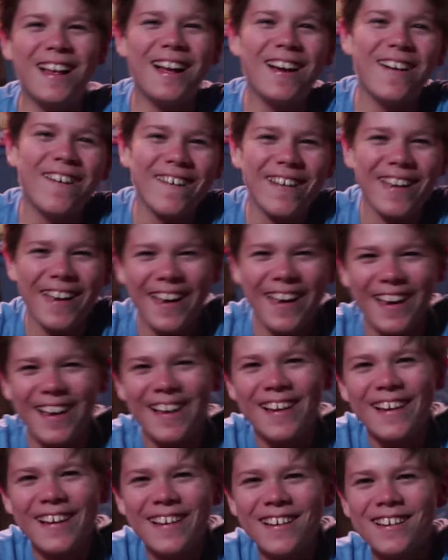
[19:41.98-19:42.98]
Okay.
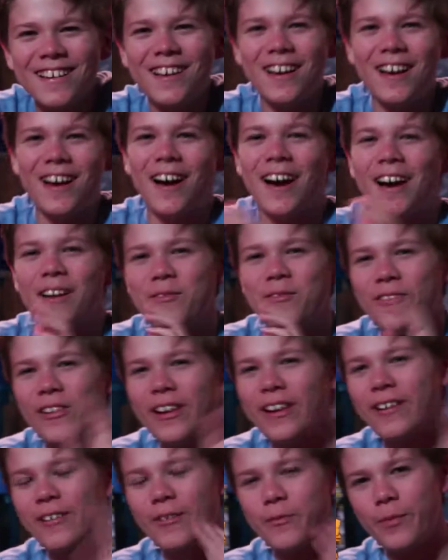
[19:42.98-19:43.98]
I'm
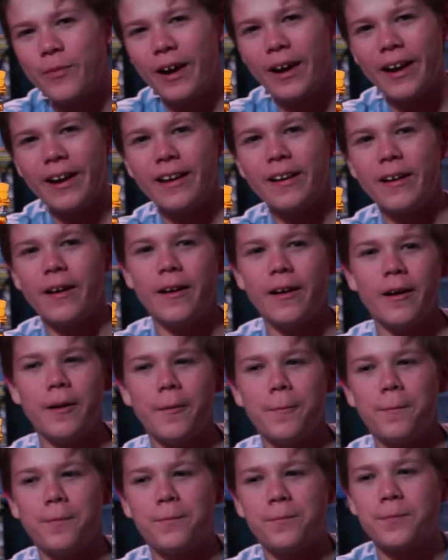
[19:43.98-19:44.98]
Drake. Goodbye.
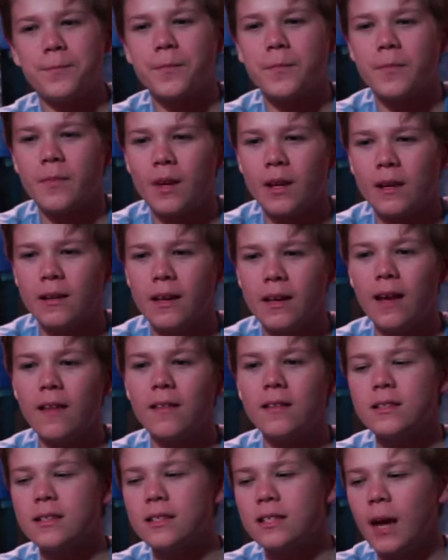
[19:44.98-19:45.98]
Yeah,
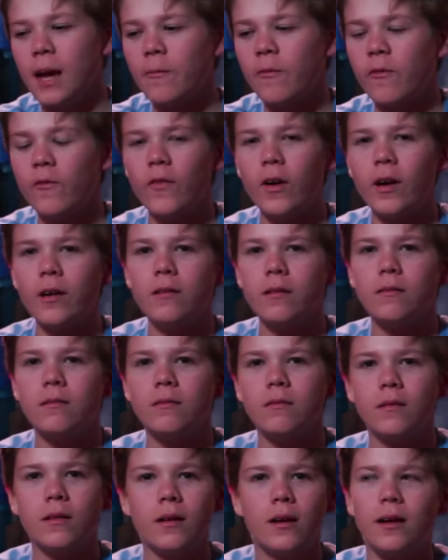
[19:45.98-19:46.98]
this is Time for Fun.
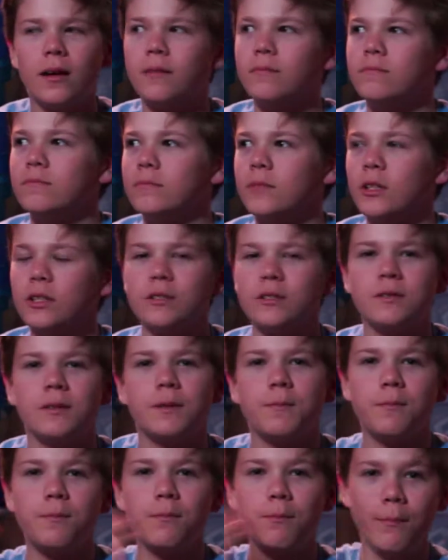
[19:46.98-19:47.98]

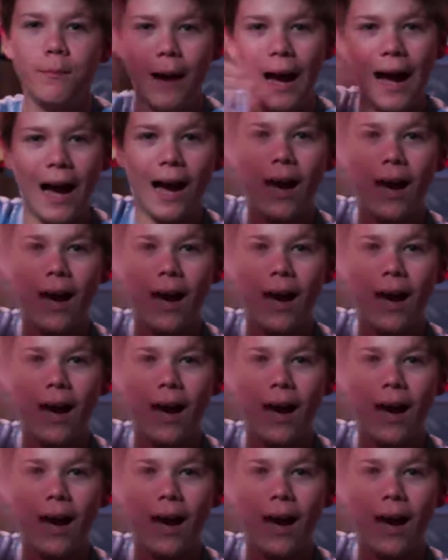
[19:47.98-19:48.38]
Bye.